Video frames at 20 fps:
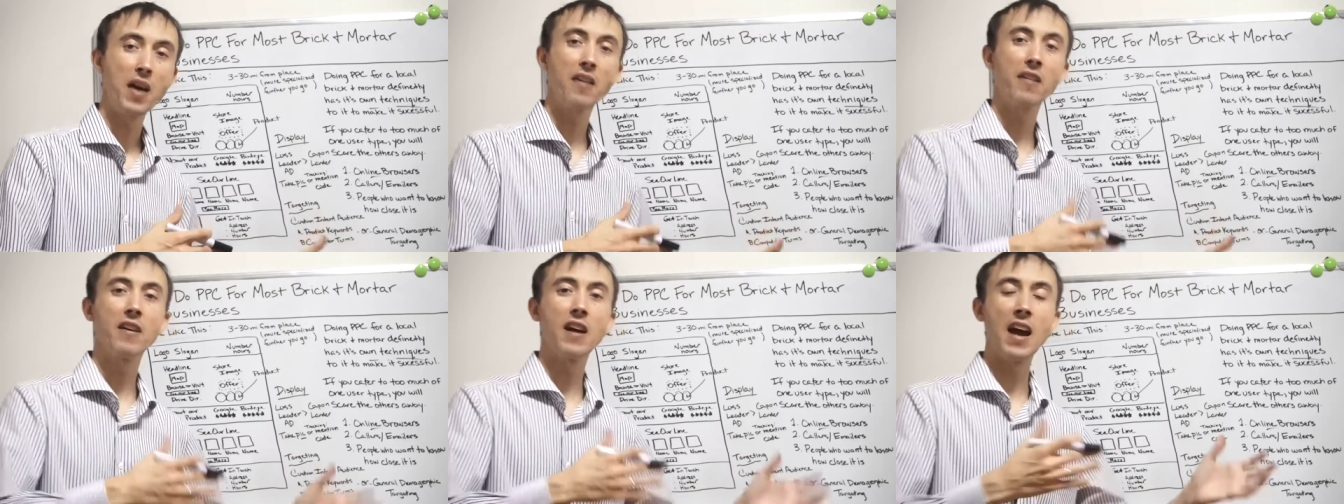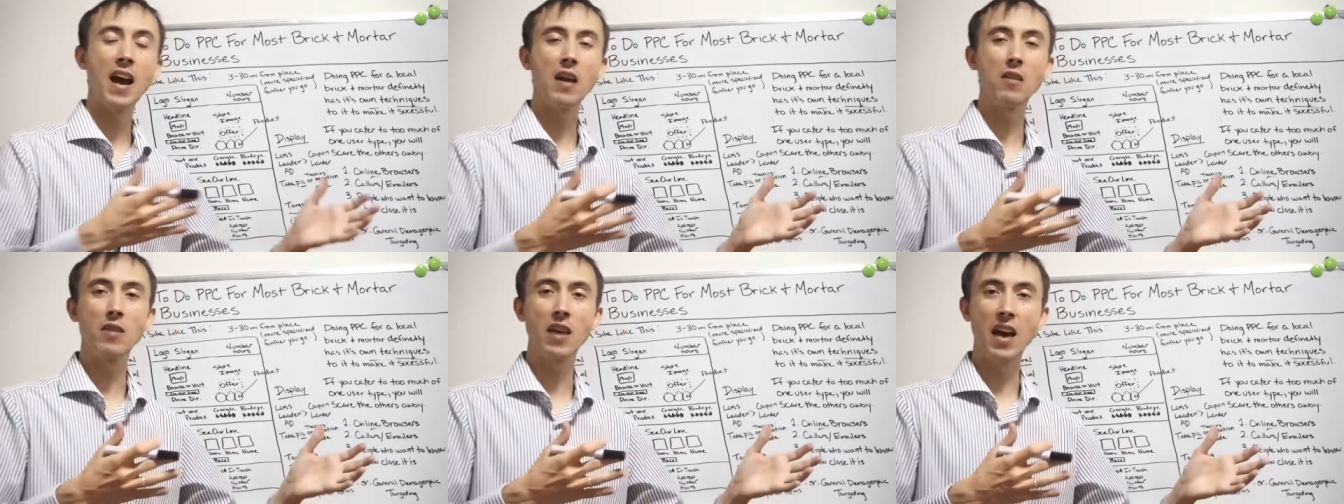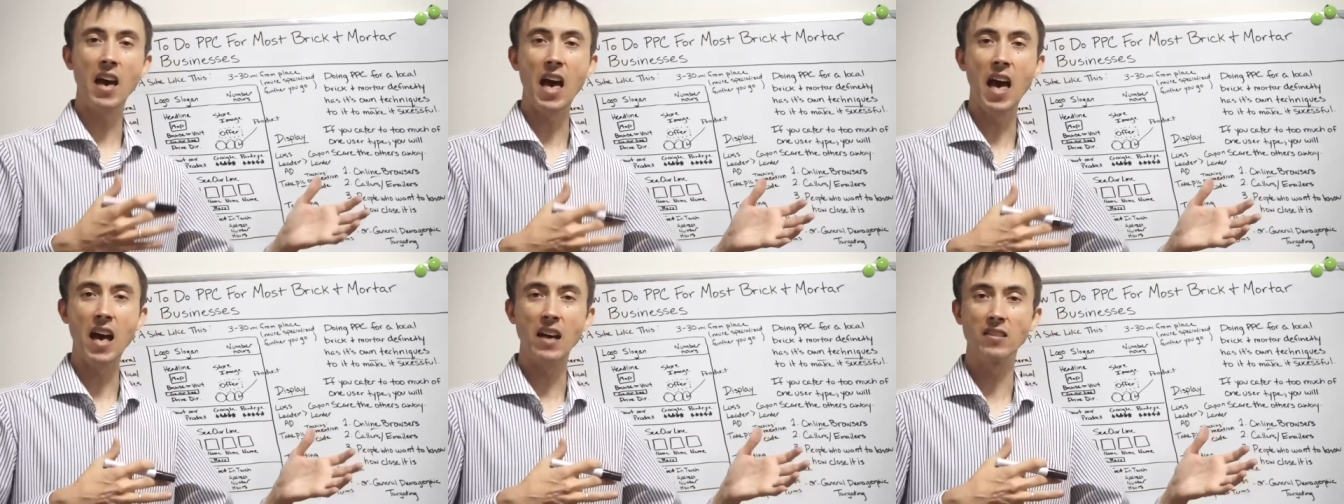banner
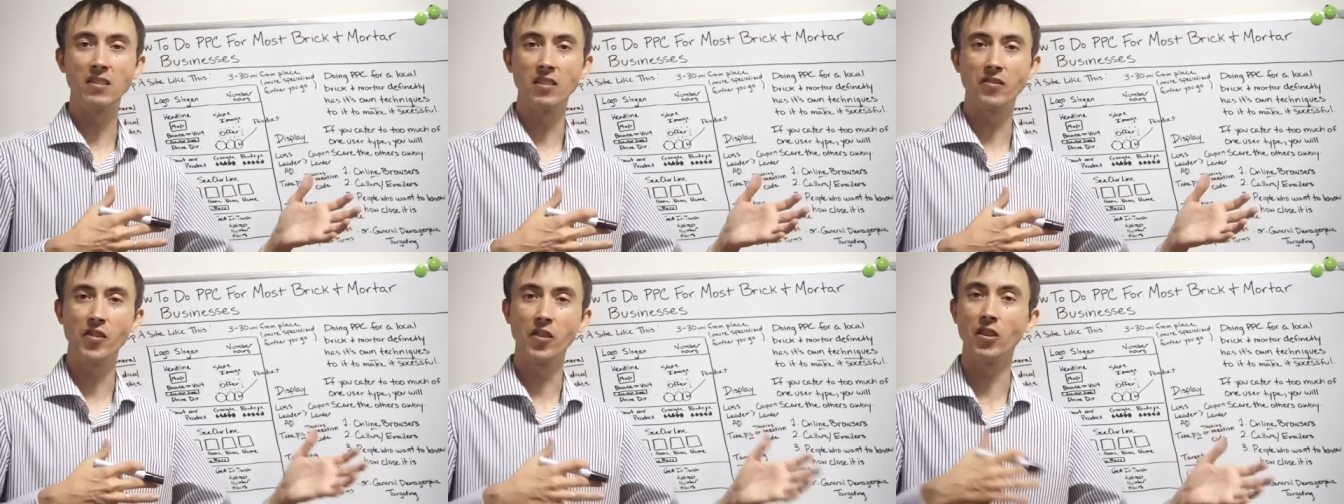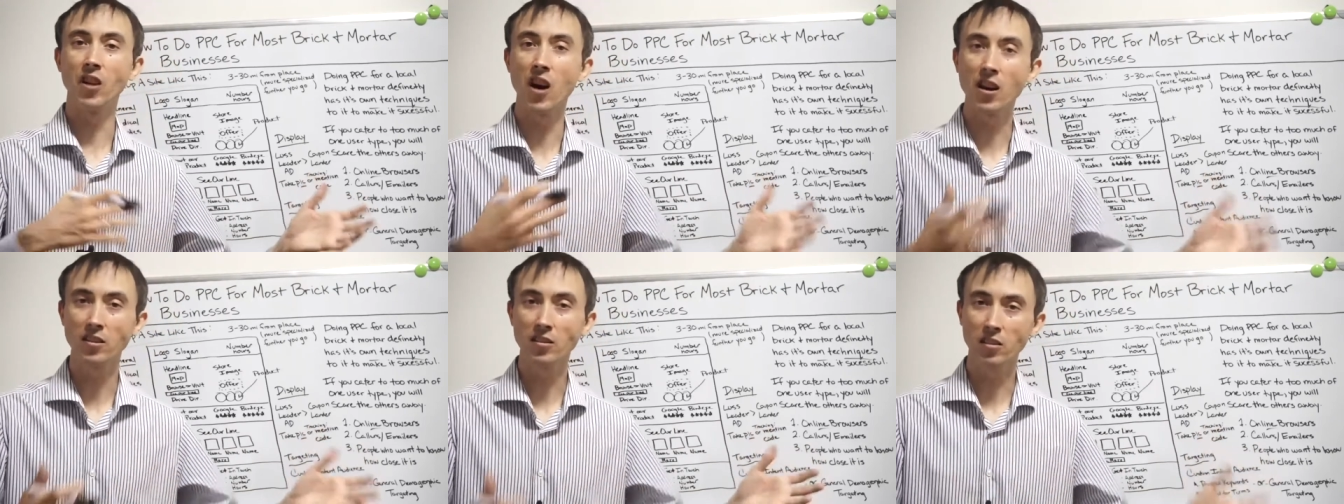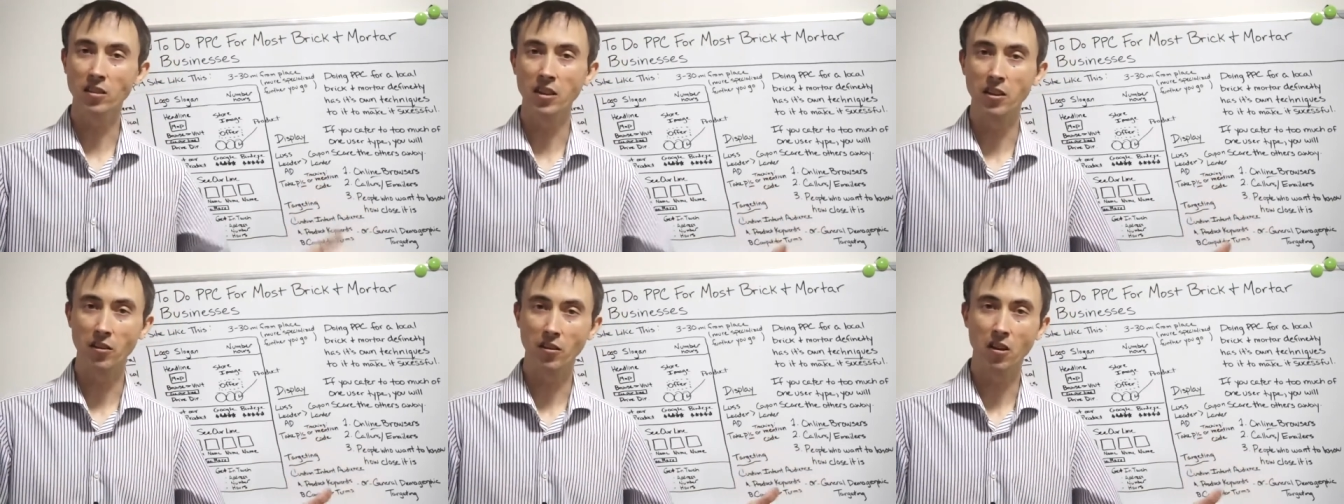ad that has the
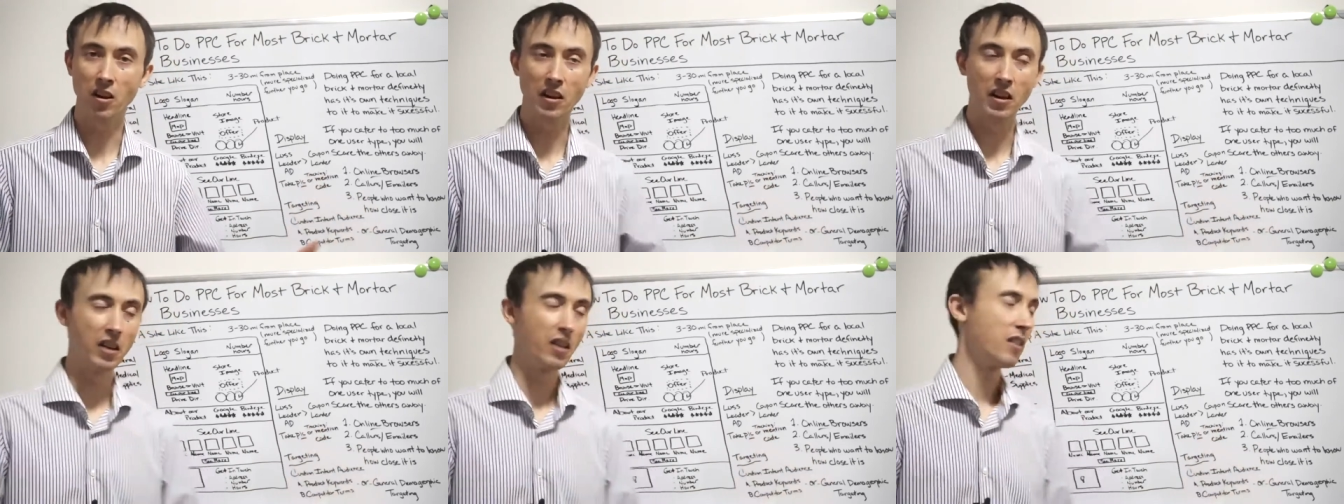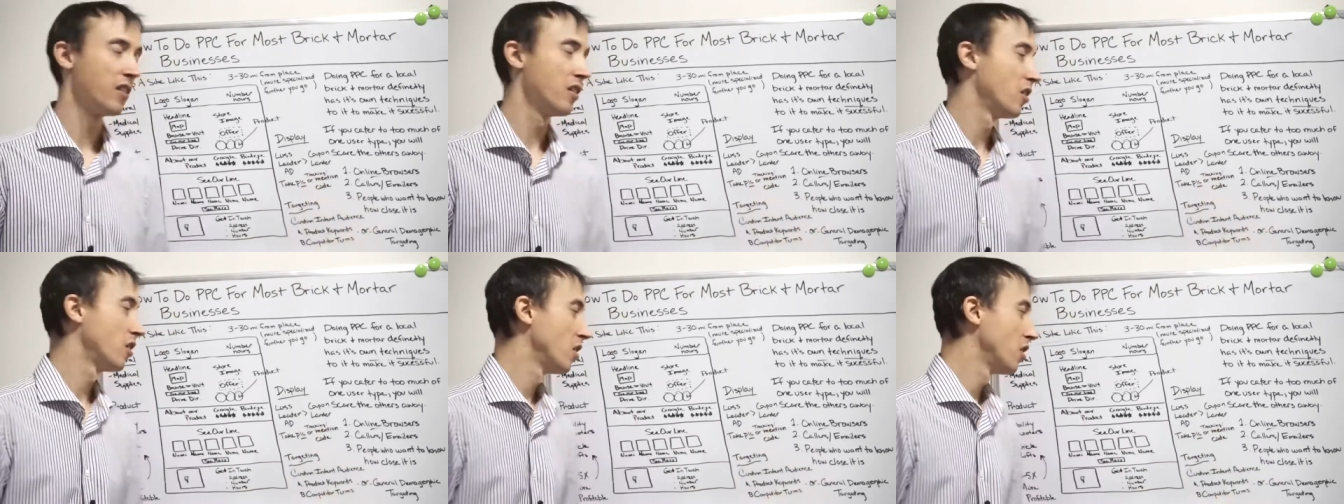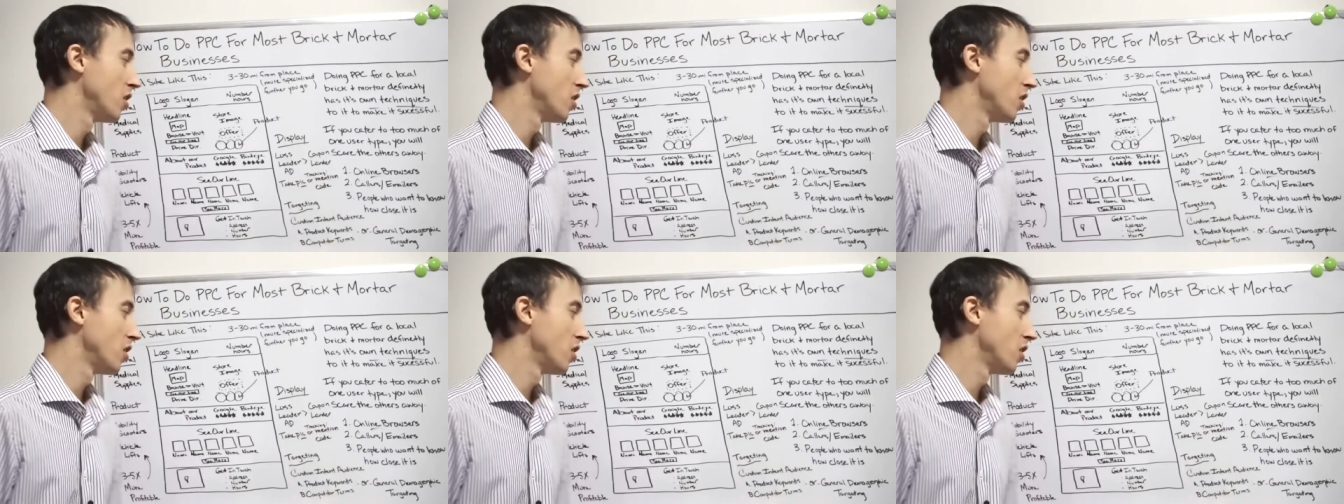loss leader on it.